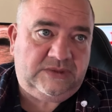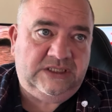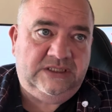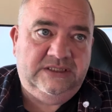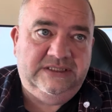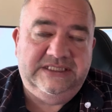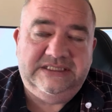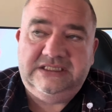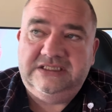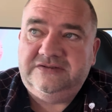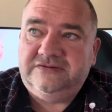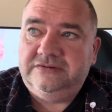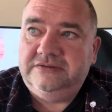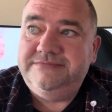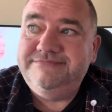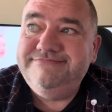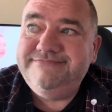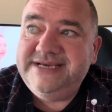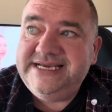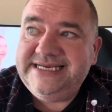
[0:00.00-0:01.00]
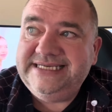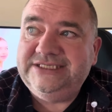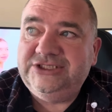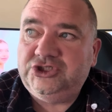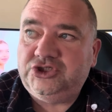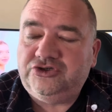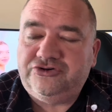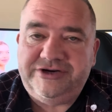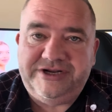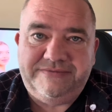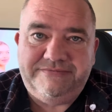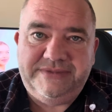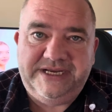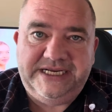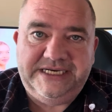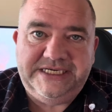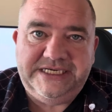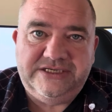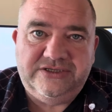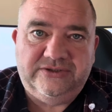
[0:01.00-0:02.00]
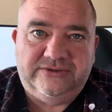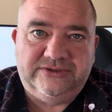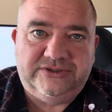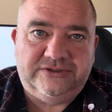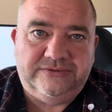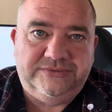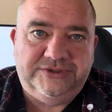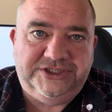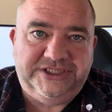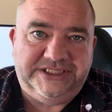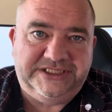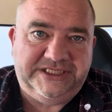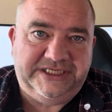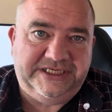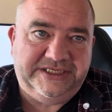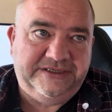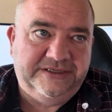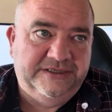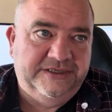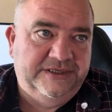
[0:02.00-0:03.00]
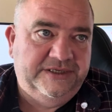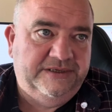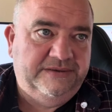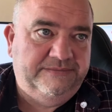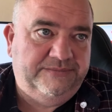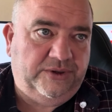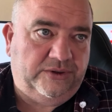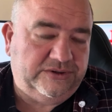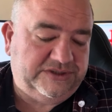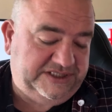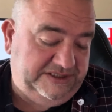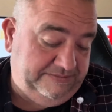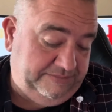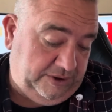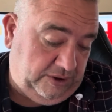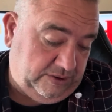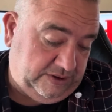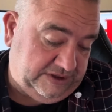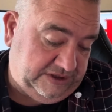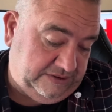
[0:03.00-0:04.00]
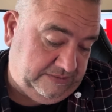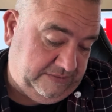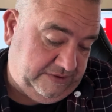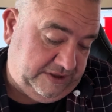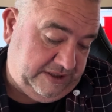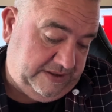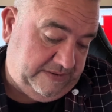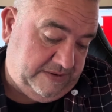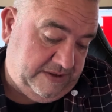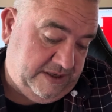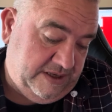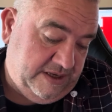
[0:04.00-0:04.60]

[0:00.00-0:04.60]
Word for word: and this is from the mainstream media, not some shitty poxy blog or something.